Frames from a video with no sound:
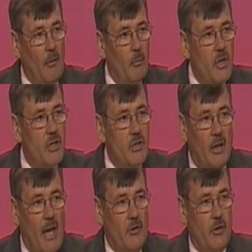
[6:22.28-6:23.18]
Now, the
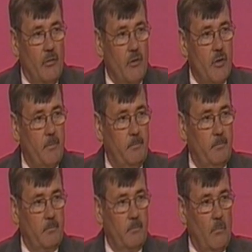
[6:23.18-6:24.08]
recent elections
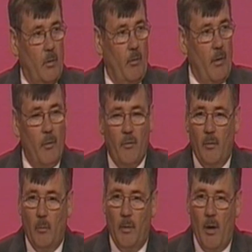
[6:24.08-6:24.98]
were not
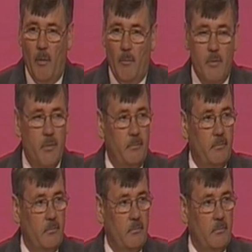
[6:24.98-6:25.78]
everything that we'd hoped.